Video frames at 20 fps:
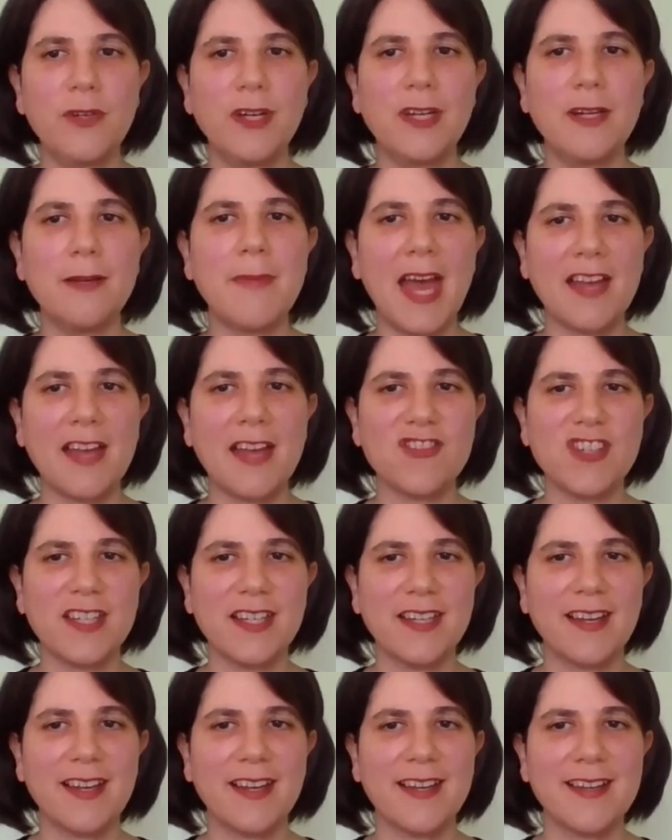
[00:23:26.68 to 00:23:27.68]
could imagine
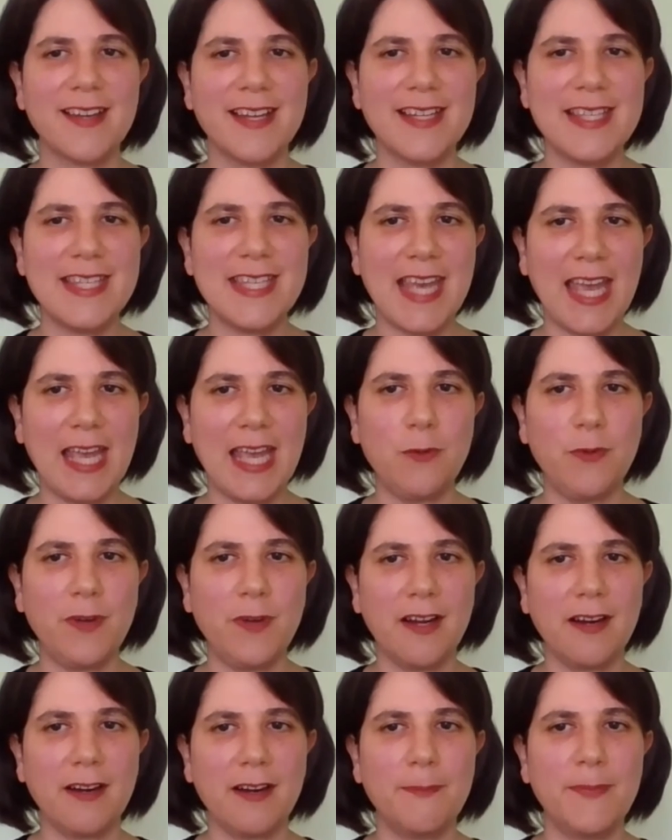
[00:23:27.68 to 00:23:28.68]
a day
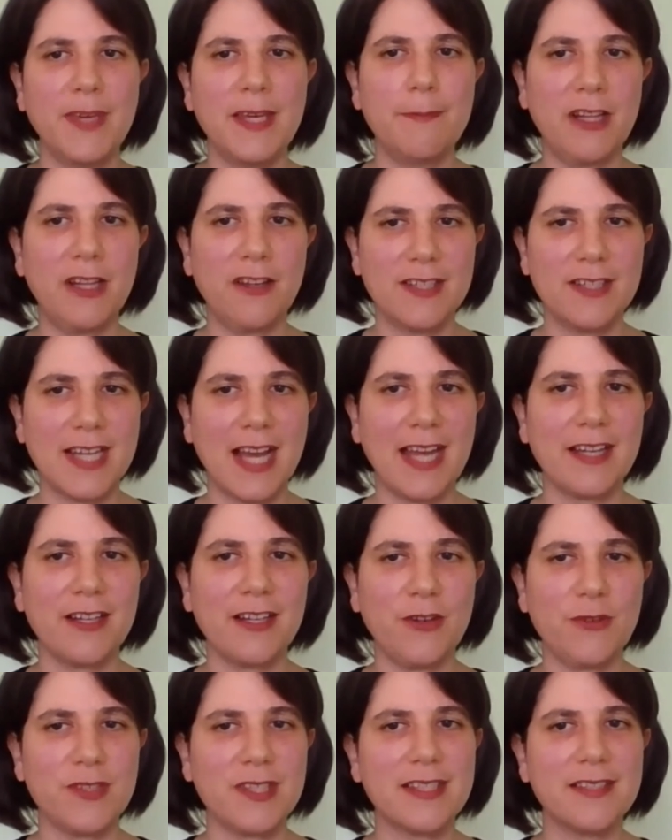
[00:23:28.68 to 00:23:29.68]
where people are
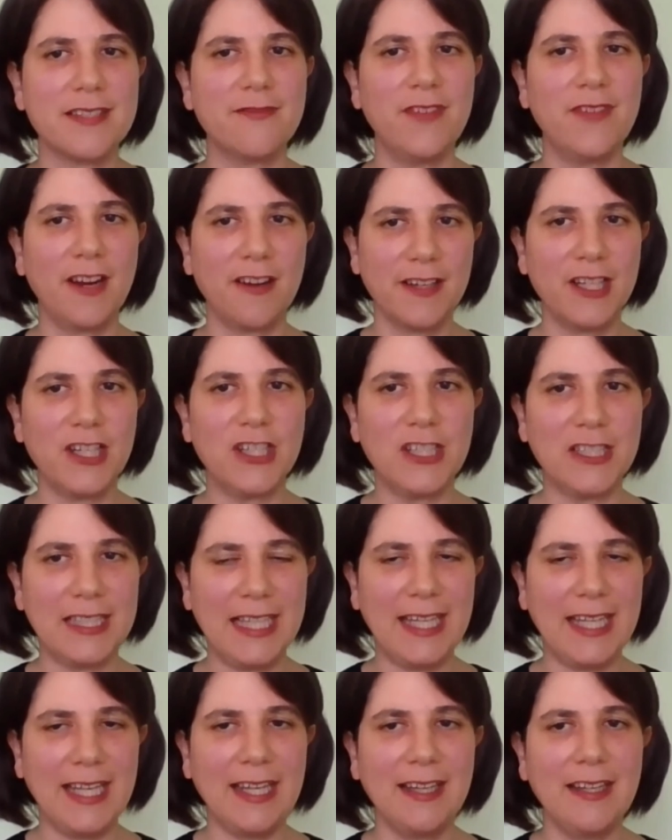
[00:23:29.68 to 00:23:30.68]
diagnosed very
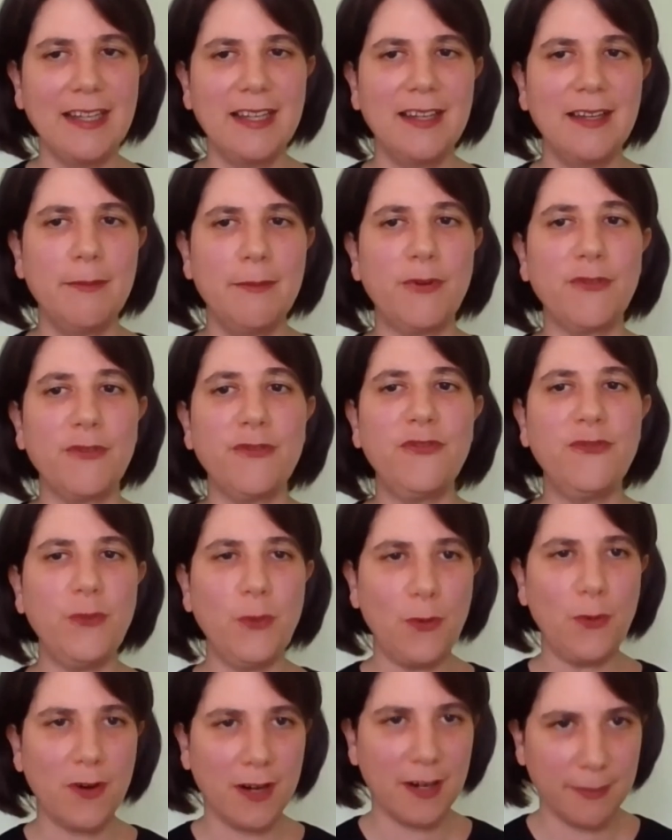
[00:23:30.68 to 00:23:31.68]
early,
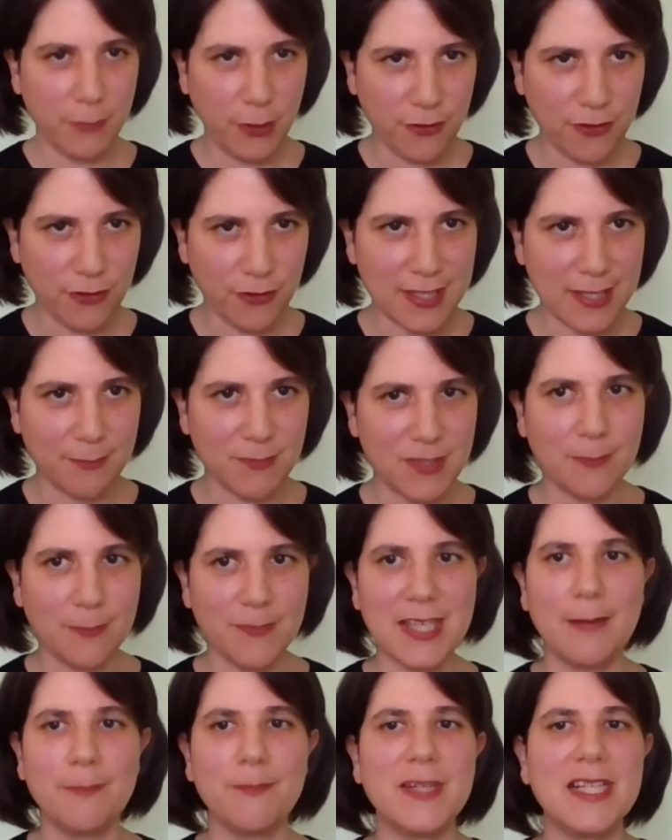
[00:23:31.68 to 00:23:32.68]
before motor
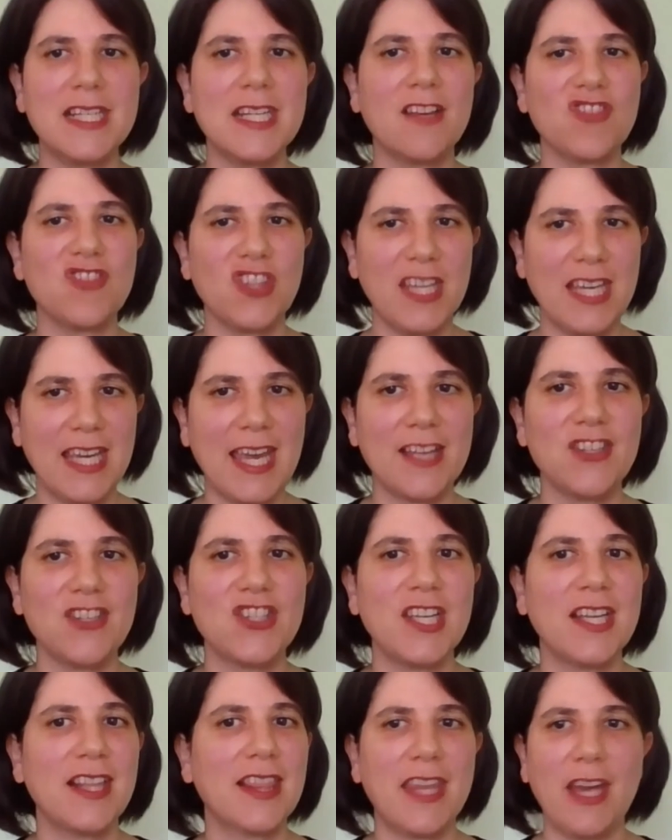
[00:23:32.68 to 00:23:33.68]
symptoms, and potentially get
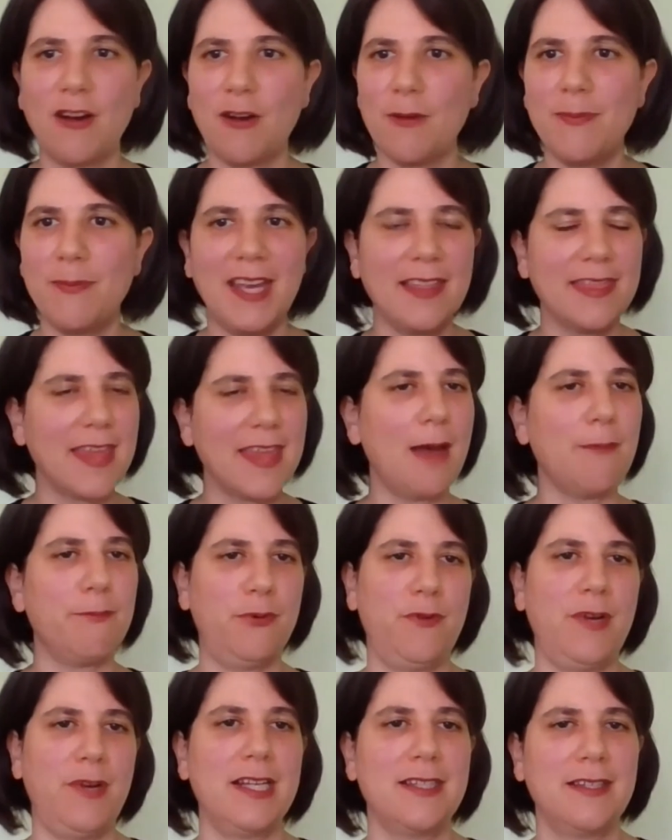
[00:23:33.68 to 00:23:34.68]
gene therapy at that
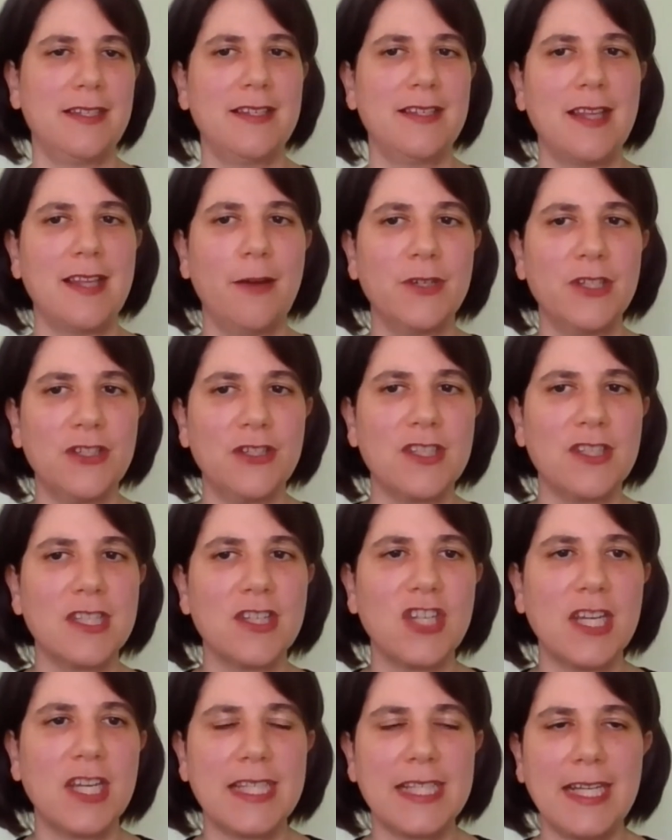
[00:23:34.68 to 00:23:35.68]
point. Is that what you're
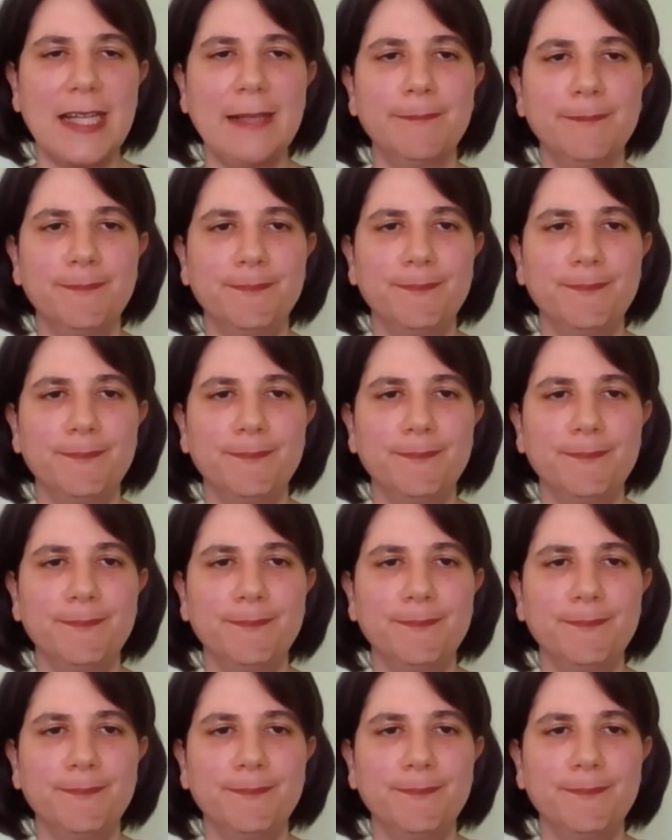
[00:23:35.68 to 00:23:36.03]
suggesting?